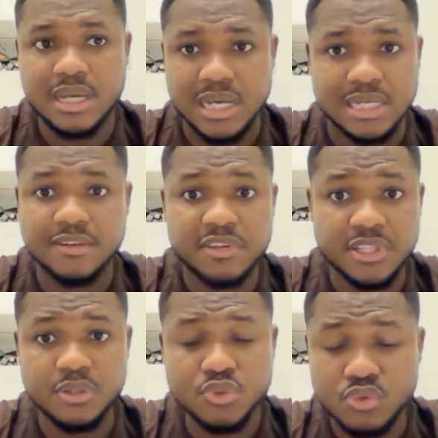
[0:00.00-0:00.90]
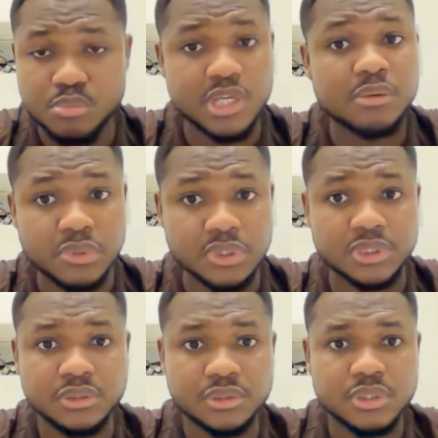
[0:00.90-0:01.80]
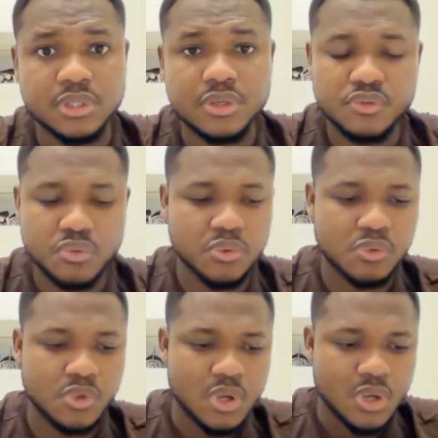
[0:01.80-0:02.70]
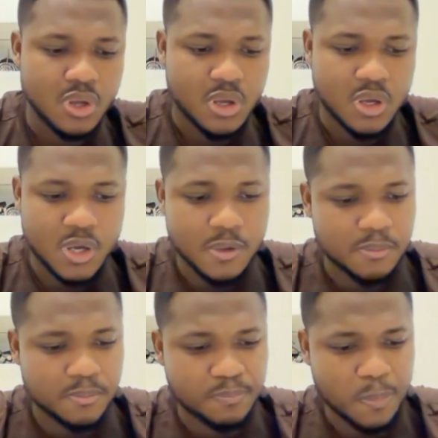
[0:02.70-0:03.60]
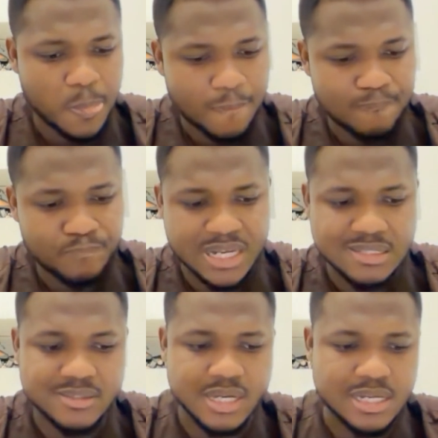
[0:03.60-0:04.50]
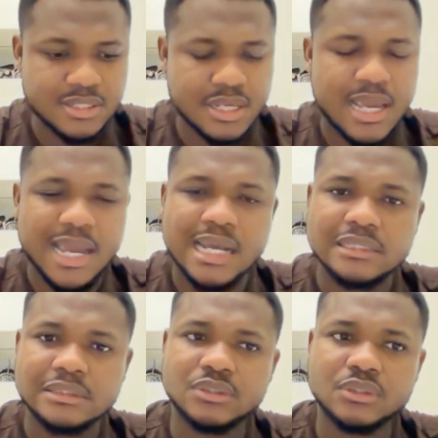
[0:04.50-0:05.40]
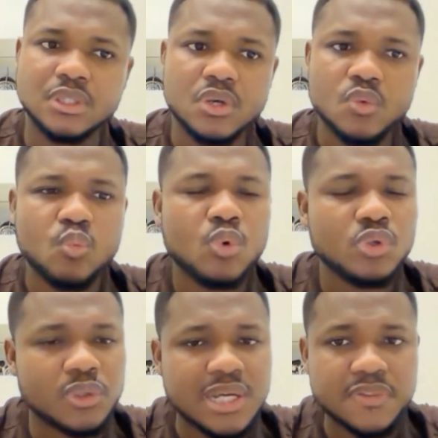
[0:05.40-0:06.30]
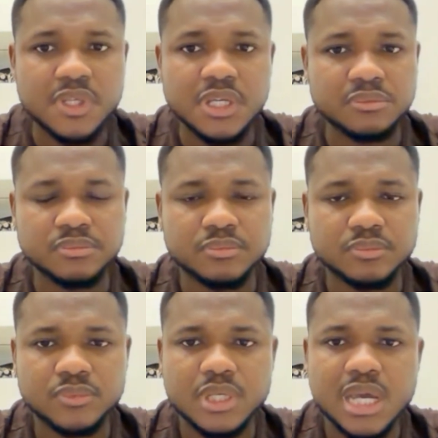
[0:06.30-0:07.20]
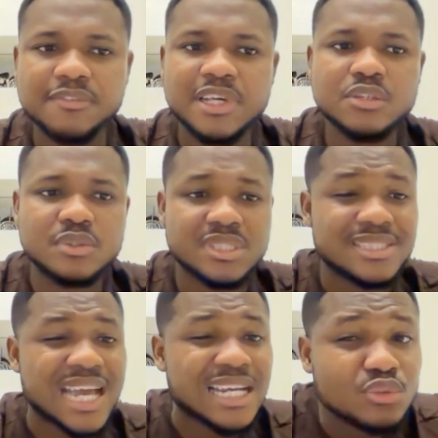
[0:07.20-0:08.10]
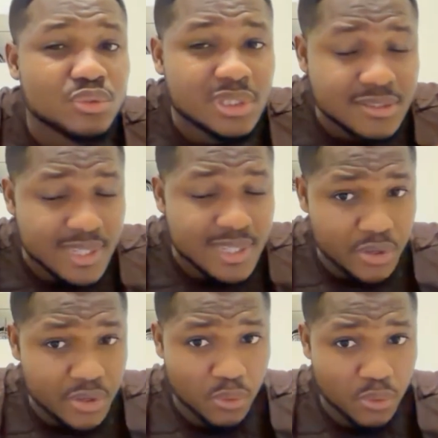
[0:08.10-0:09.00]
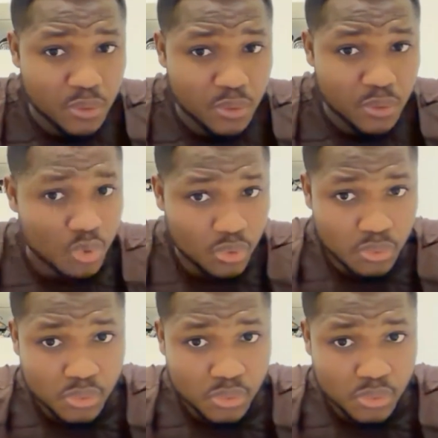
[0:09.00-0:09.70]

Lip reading: an avenue to make money. So that's that. And one other thing, after you design your own framework.